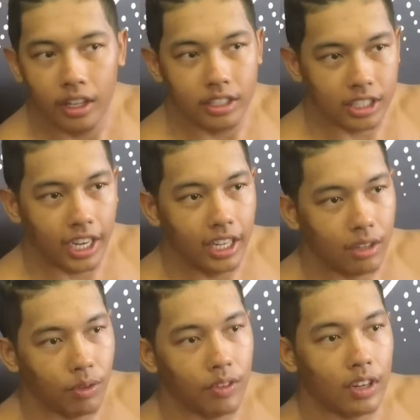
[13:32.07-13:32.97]

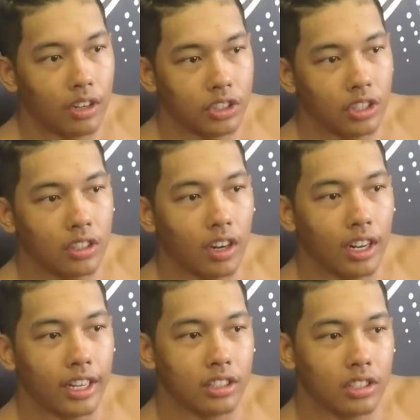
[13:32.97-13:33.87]
skating. But when I was younger, I
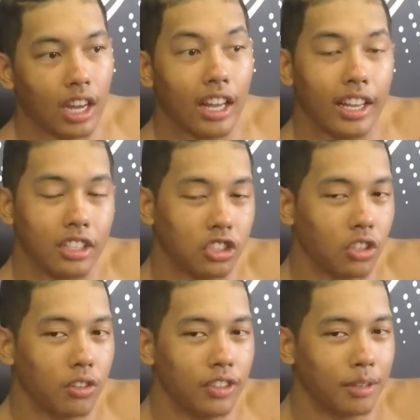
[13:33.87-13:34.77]
liked
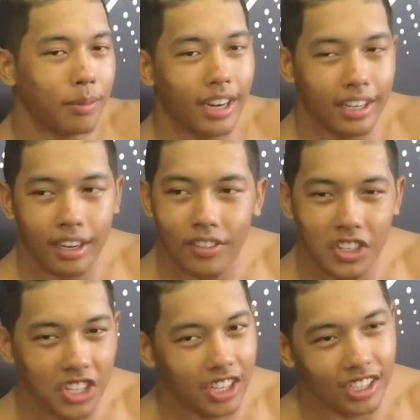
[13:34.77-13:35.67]
surfing, but I never
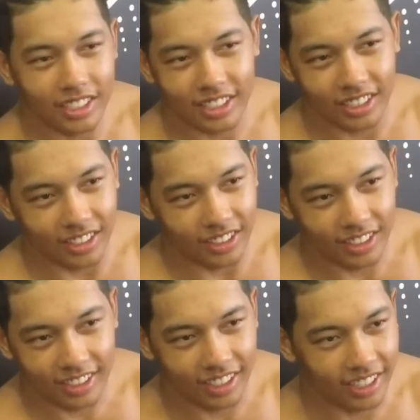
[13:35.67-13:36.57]
done it till
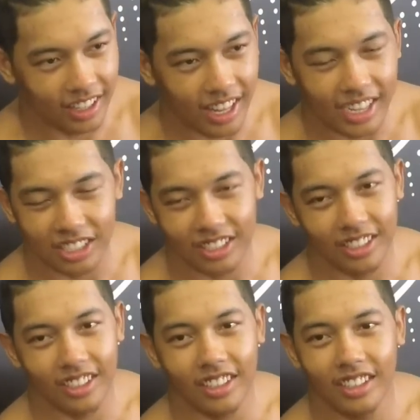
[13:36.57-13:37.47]
last
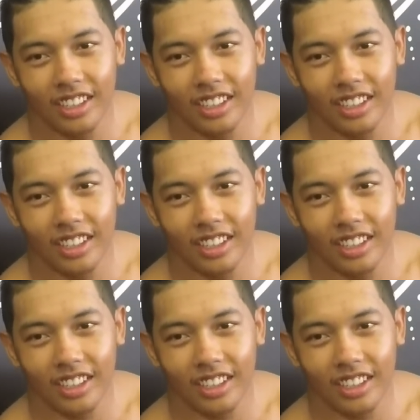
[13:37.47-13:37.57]
year.